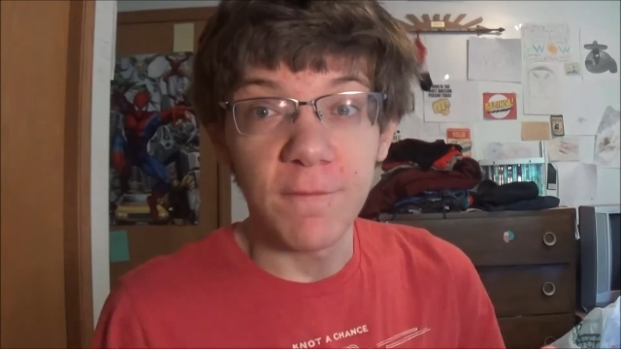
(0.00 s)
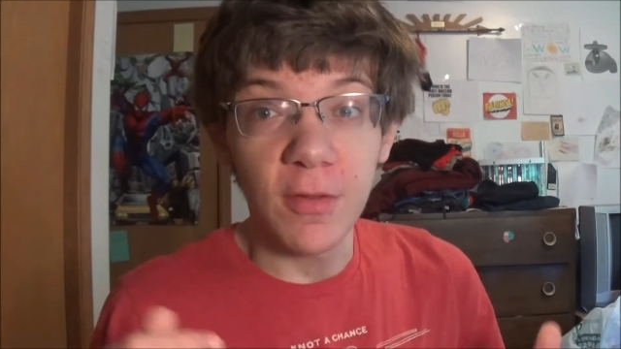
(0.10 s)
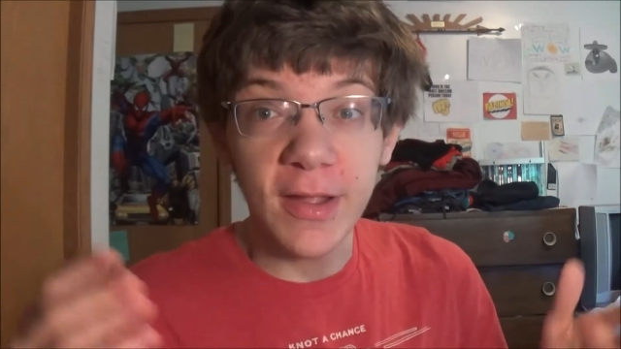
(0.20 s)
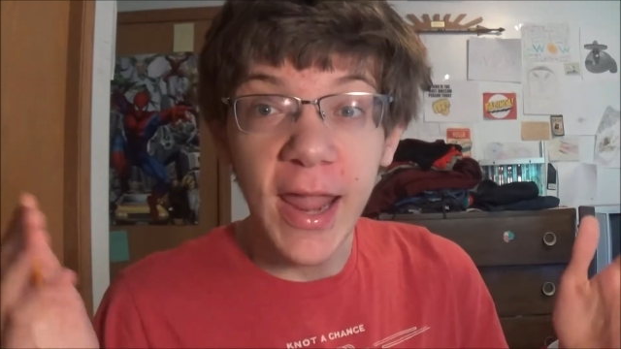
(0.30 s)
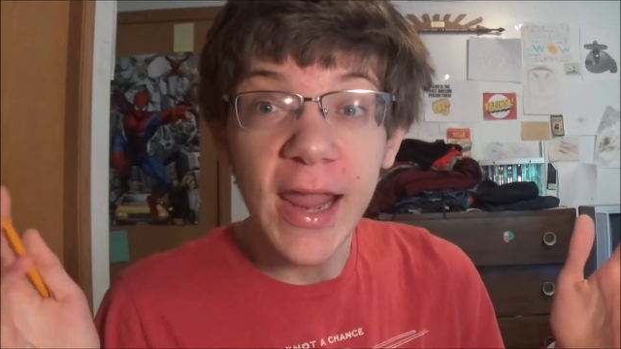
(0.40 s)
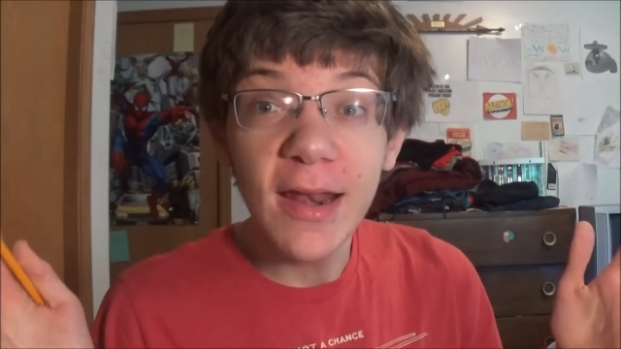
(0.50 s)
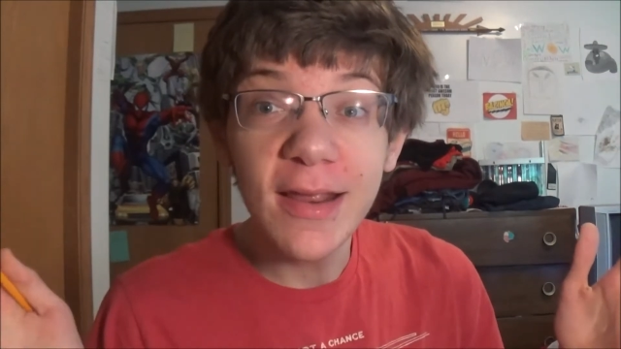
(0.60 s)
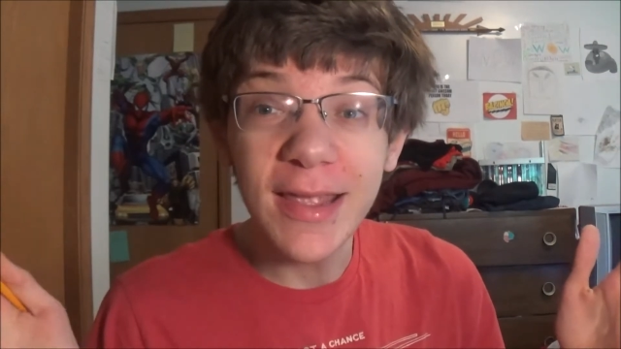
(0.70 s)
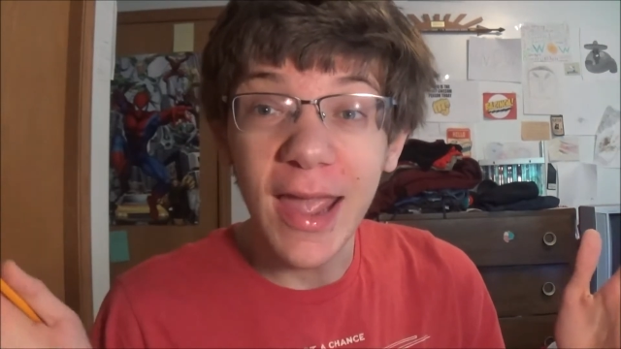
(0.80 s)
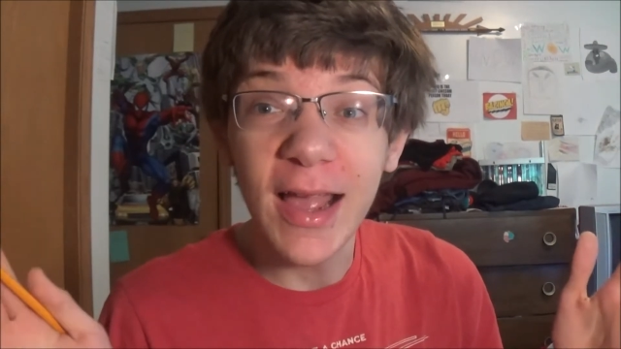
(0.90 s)

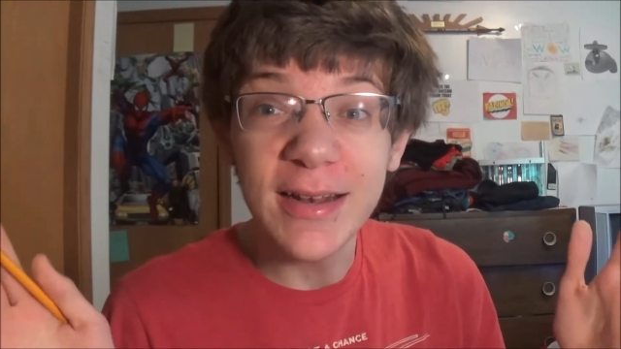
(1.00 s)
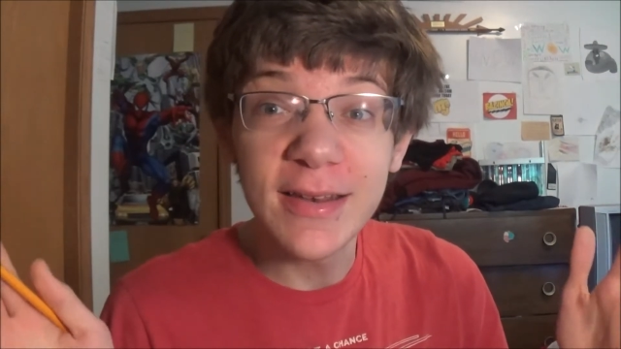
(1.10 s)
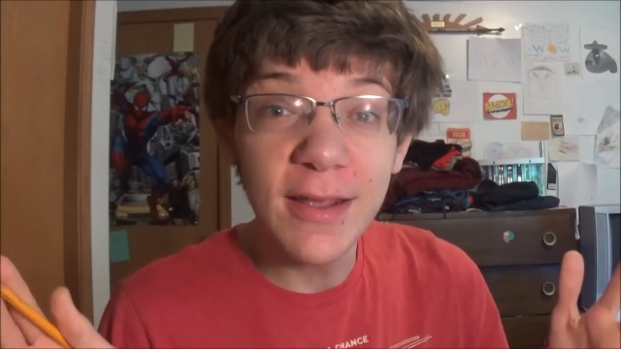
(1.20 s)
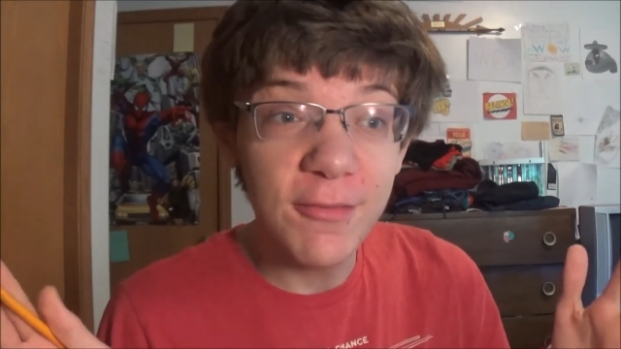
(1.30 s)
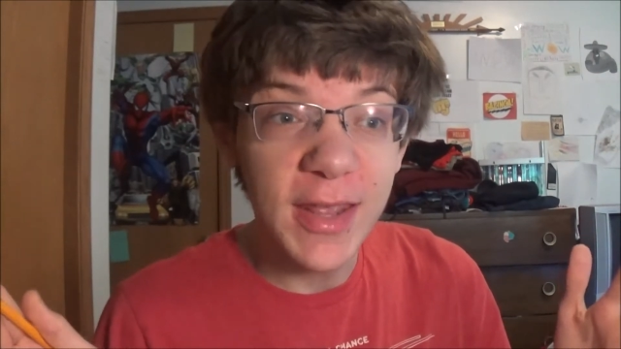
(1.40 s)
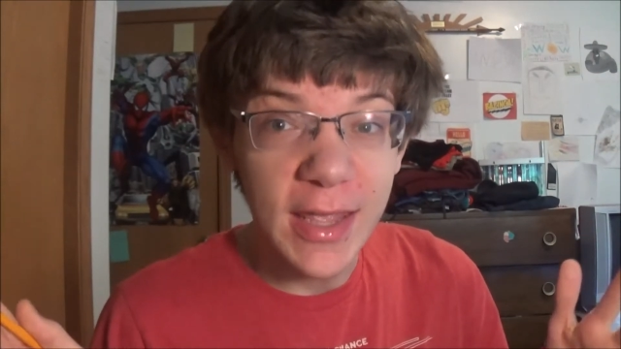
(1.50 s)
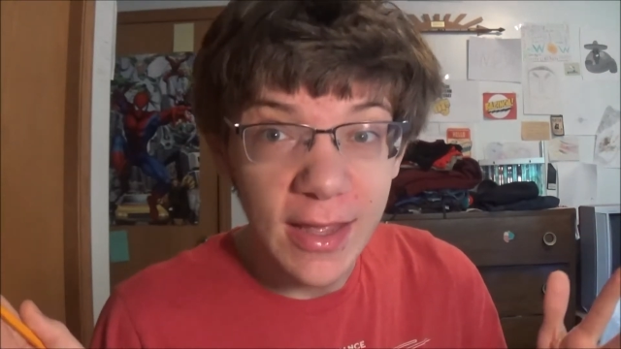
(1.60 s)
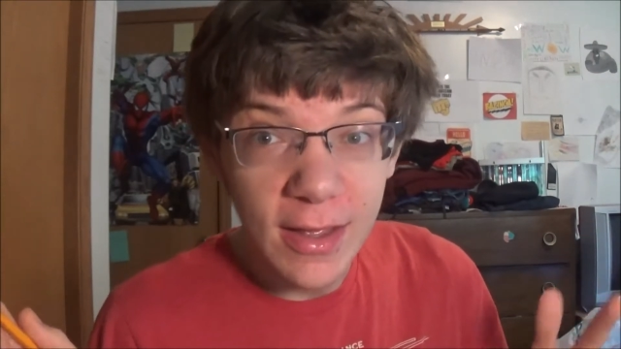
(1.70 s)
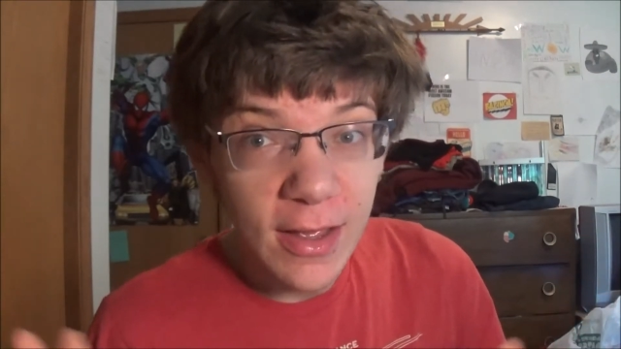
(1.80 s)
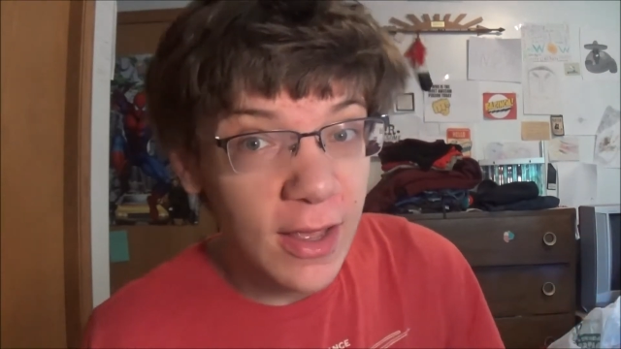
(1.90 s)
Volcanic
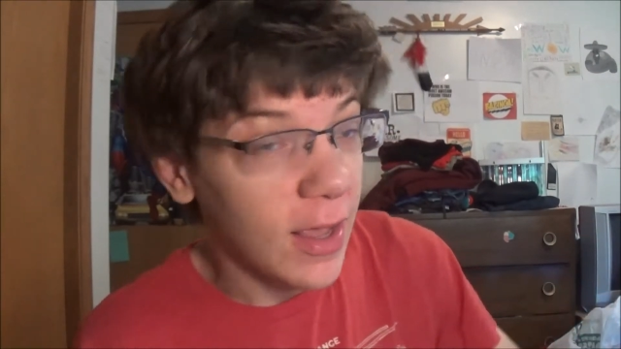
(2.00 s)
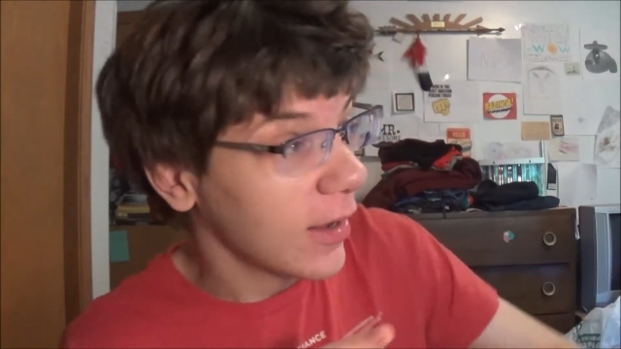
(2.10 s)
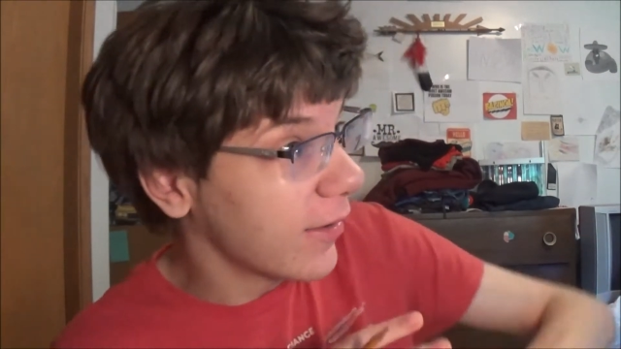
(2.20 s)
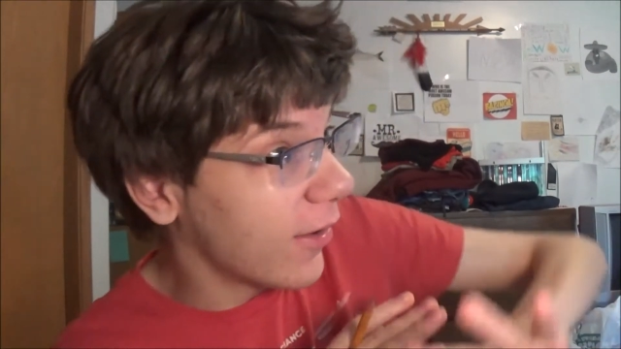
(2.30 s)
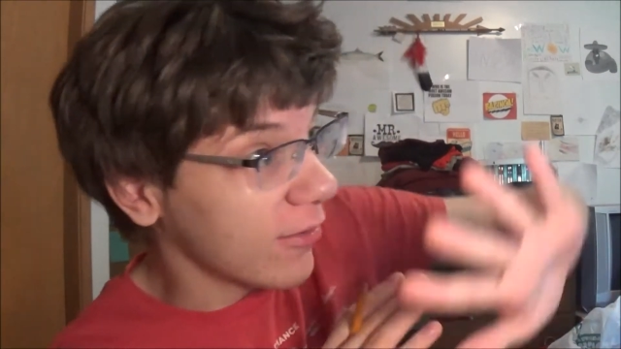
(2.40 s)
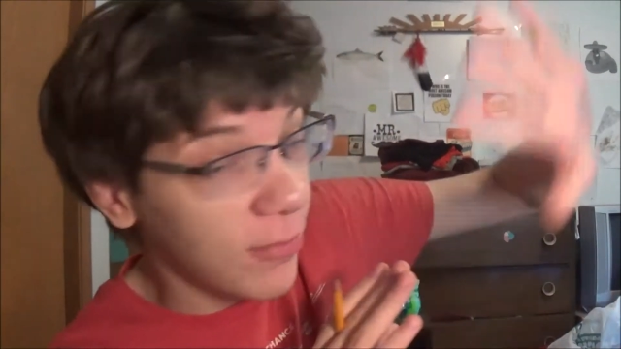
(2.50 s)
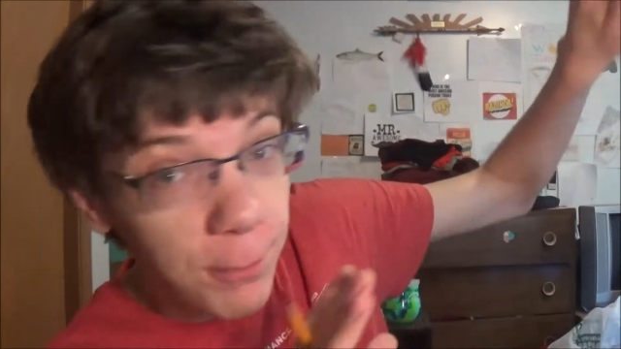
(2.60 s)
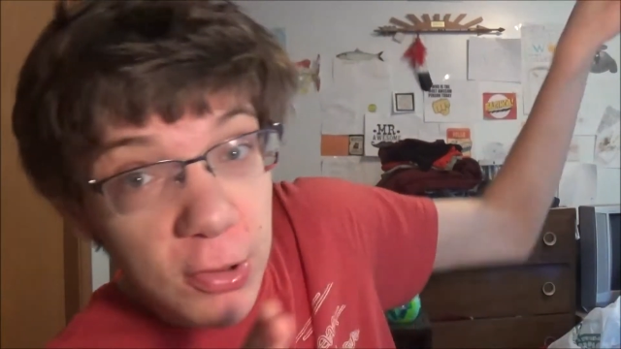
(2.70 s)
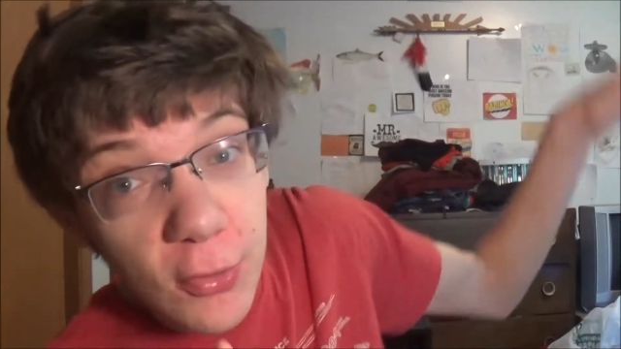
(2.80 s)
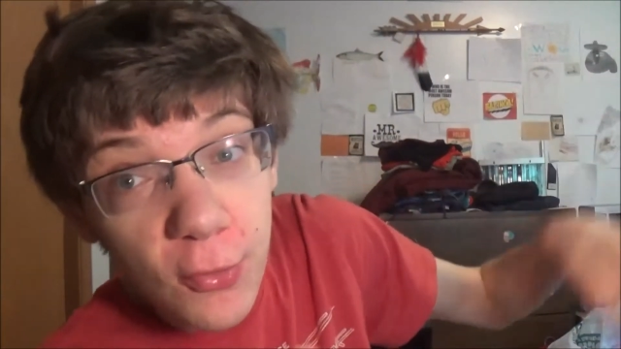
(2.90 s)
activity caused
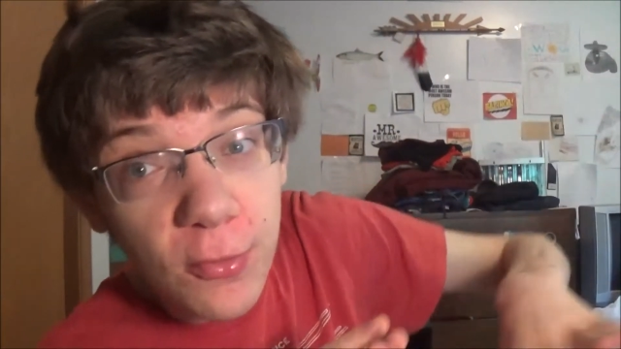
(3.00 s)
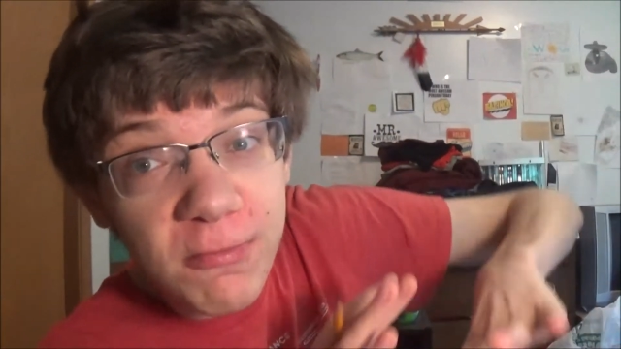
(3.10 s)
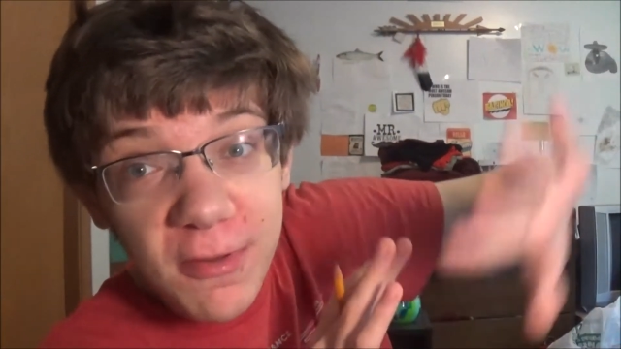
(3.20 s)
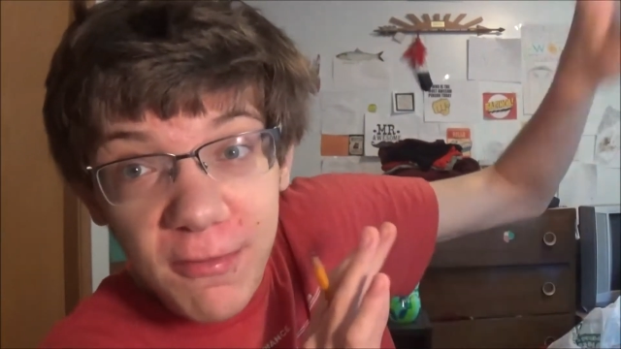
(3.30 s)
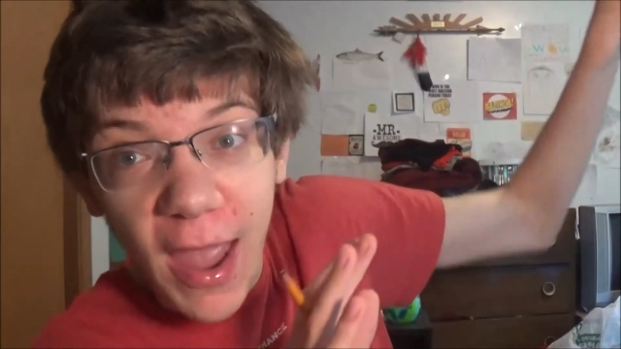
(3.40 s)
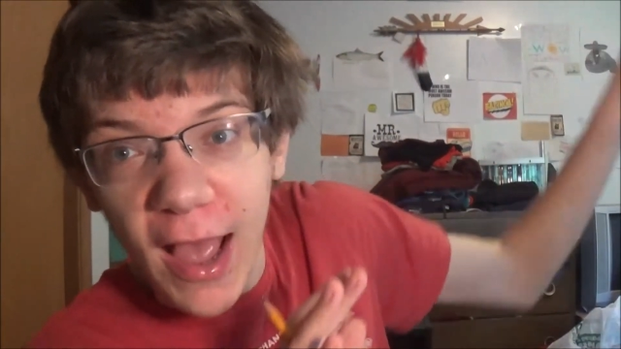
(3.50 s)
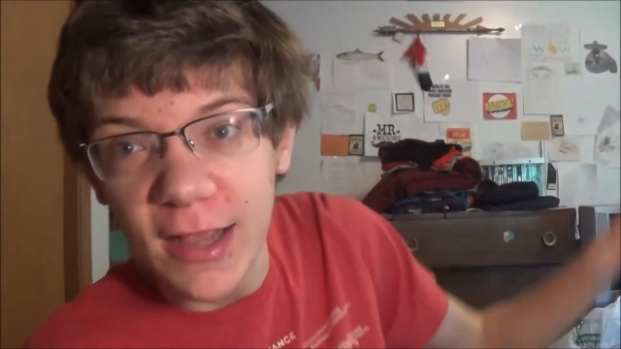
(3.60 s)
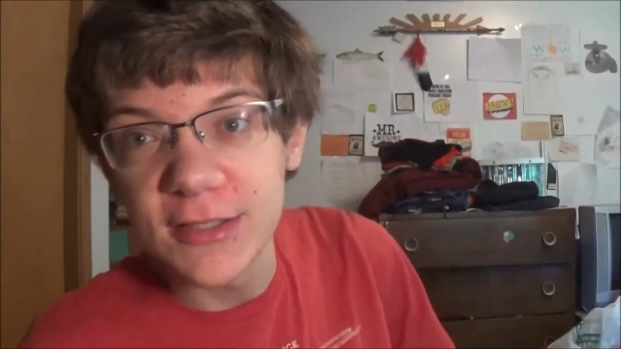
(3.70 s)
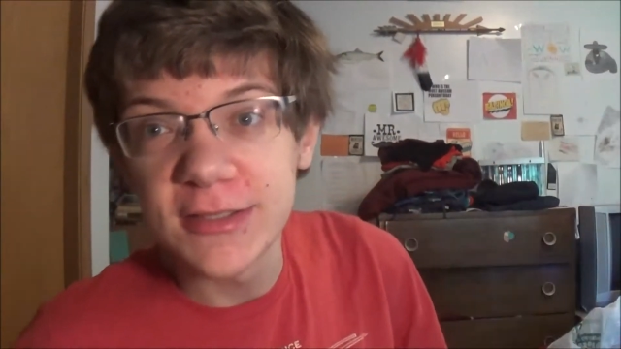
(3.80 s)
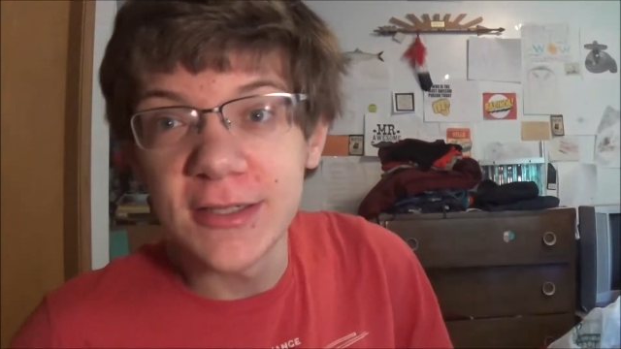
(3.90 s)
plumes of
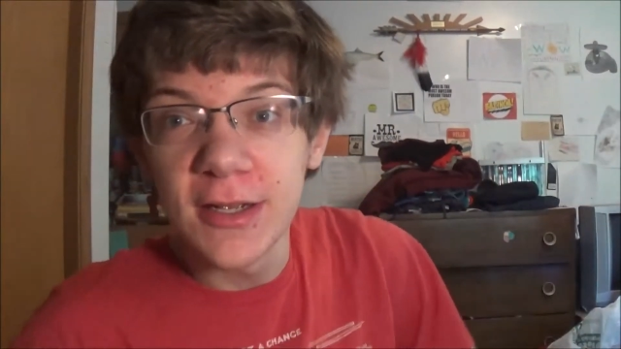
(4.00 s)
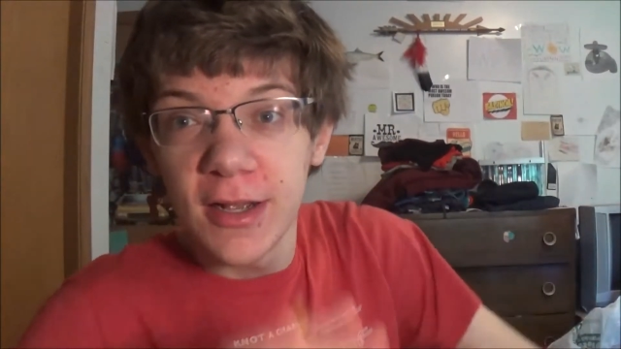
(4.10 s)
ash